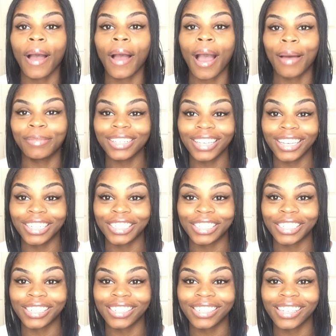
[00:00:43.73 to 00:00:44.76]
I'm
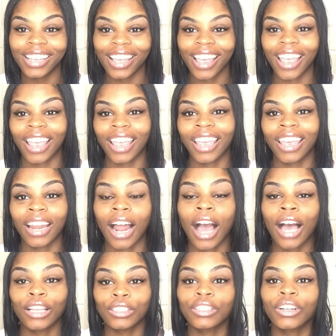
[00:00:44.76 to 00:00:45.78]
Lakeisha, and
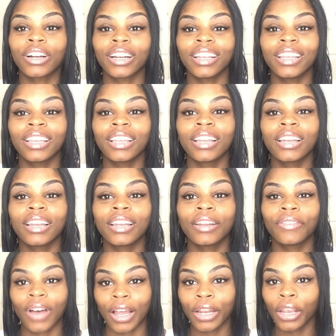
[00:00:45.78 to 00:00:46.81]
I started
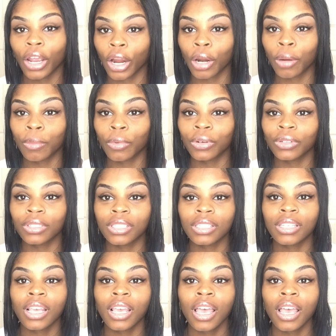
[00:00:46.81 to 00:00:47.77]
Navoni Herbals.